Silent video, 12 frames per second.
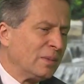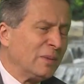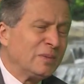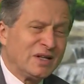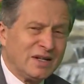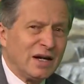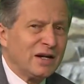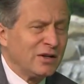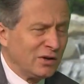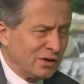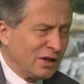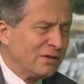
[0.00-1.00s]
Mommy and daddy
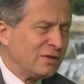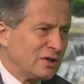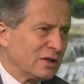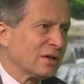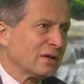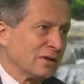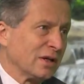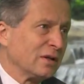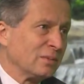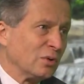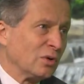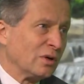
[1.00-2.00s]
don't love each other
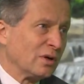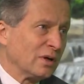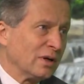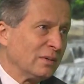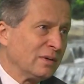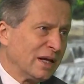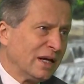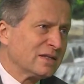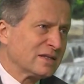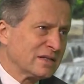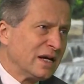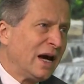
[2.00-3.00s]
anymore, and
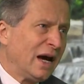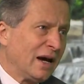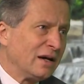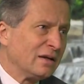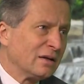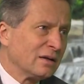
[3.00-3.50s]
that's sad.